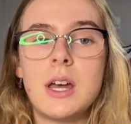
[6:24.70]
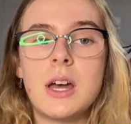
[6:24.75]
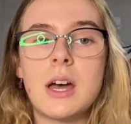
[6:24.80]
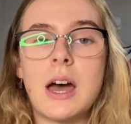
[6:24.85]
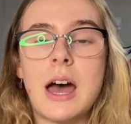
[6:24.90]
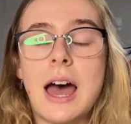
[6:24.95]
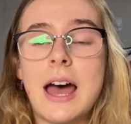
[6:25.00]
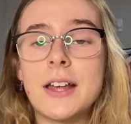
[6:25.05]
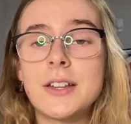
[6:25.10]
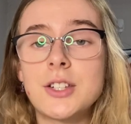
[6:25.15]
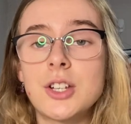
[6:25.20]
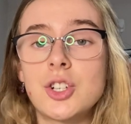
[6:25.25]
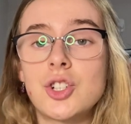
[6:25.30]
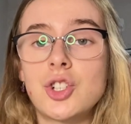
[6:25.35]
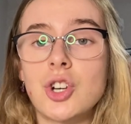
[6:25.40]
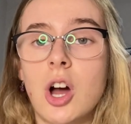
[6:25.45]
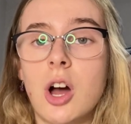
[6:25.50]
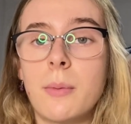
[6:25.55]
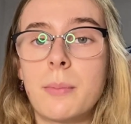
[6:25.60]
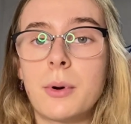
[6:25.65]
as a
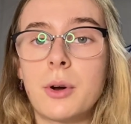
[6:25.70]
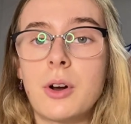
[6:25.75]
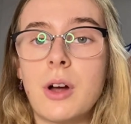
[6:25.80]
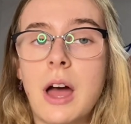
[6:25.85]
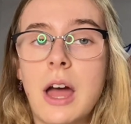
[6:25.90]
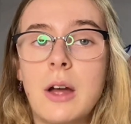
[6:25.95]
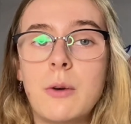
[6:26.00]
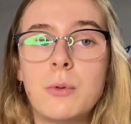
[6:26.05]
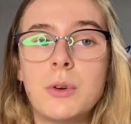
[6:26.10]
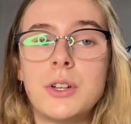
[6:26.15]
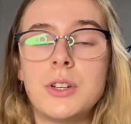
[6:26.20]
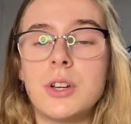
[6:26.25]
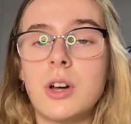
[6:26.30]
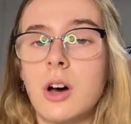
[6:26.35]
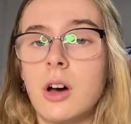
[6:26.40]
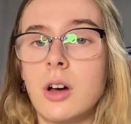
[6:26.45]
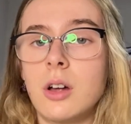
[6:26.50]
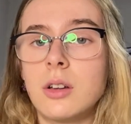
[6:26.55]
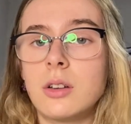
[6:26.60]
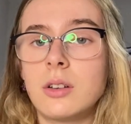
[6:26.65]
shopper, I would
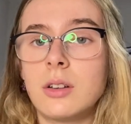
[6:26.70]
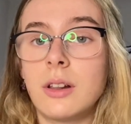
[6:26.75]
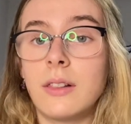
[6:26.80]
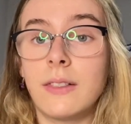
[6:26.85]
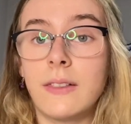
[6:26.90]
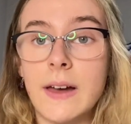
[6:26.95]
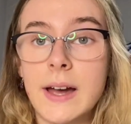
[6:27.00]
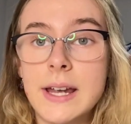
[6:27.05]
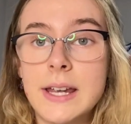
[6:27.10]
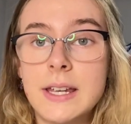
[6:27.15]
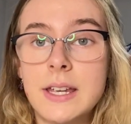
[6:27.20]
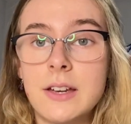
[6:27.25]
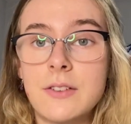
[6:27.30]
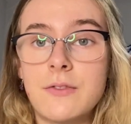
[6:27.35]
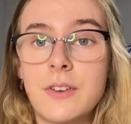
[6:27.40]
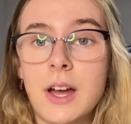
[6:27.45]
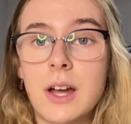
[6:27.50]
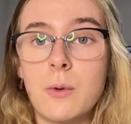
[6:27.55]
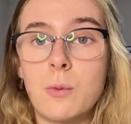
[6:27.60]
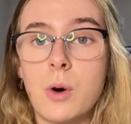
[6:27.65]
not like if
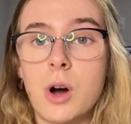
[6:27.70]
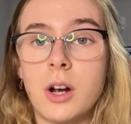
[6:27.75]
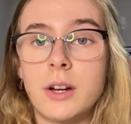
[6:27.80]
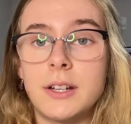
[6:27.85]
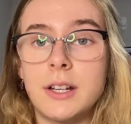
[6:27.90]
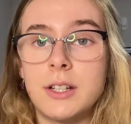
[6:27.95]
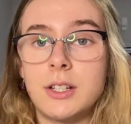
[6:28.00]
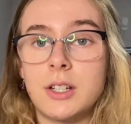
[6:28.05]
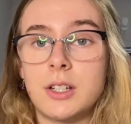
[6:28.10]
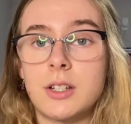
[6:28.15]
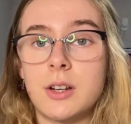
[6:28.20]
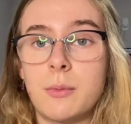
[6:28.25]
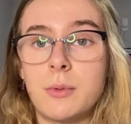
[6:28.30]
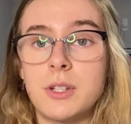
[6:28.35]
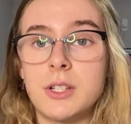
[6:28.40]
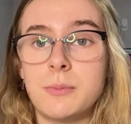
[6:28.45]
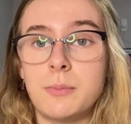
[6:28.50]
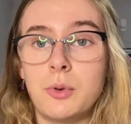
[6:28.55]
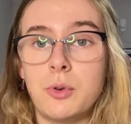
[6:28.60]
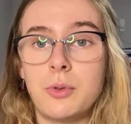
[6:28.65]
I walked into
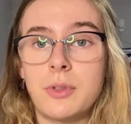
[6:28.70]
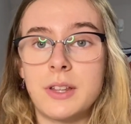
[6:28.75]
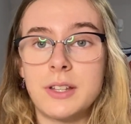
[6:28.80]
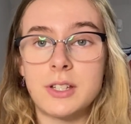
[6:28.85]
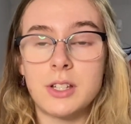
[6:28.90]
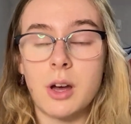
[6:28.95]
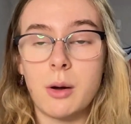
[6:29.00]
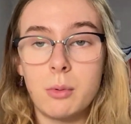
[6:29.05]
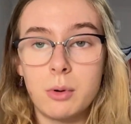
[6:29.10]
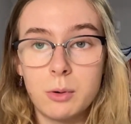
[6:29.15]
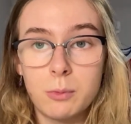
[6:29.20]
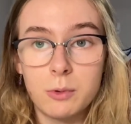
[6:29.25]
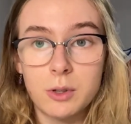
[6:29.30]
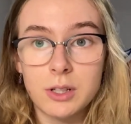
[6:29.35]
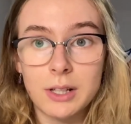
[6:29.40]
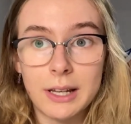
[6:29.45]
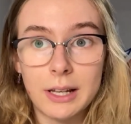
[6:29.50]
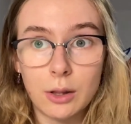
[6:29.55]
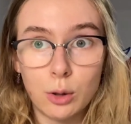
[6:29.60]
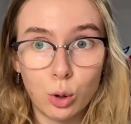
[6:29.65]
someone's booth and someone was
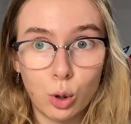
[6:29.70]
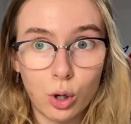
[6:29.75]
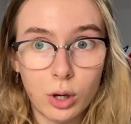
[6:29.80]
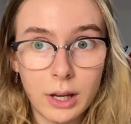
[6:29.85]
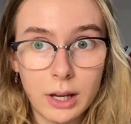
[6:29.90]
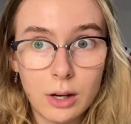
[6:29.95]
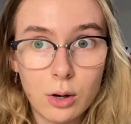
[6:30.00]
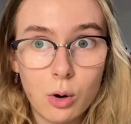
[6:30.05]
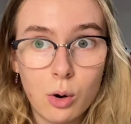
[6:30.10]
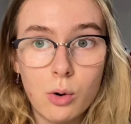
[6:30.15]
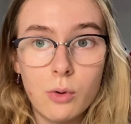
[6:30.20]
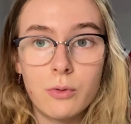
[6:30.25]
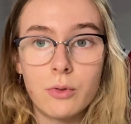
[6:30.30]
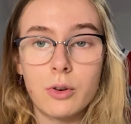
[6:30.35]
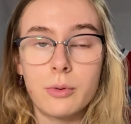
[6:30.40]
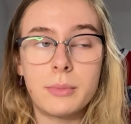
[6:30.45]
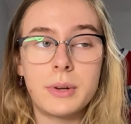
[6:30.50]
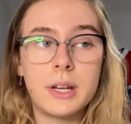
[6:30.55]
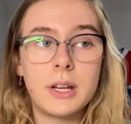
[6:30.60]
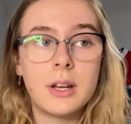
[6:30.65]
like looking over
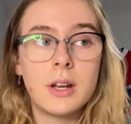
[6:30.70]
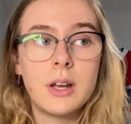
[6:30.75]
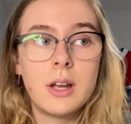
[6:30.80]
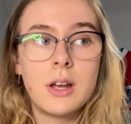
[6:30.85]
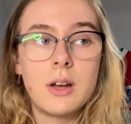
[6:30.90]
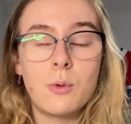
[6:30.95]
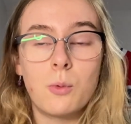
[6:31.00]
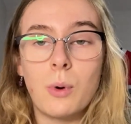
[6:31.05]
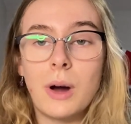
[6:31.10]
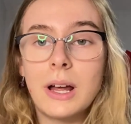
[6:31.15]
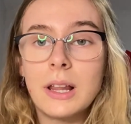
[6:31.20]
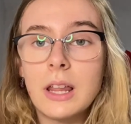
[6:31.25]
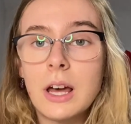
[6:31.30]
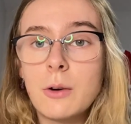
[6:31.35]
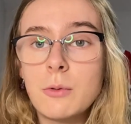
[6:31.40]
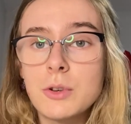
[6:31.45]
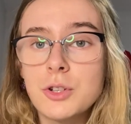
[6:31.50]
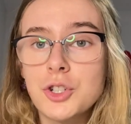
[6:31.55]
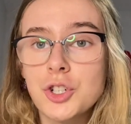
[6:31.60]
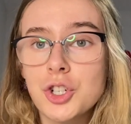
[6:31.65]
me while I
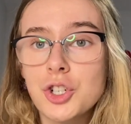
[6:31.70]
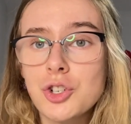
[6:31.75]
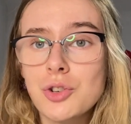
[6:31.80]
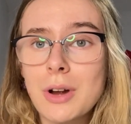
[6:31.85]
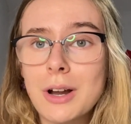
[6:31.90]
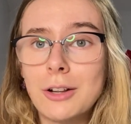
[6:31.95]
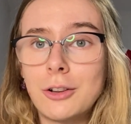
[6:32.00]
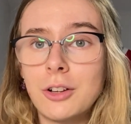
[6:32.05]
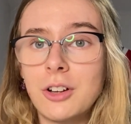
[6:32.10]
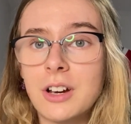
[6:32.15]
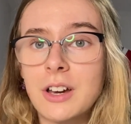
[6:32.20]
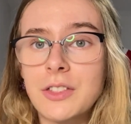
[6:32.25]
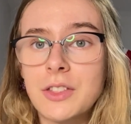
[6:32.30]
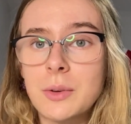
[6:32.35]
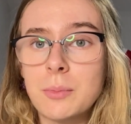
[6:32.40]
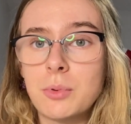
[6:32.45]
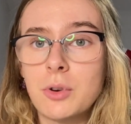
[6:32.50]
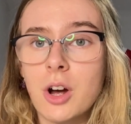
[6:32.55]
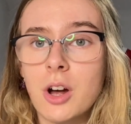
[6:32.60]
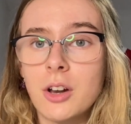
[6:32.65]
was just trying to look at the
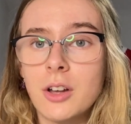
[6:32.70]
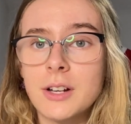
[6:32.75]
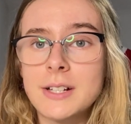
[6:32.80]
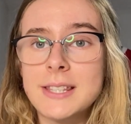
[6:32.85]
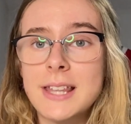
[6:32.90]
products.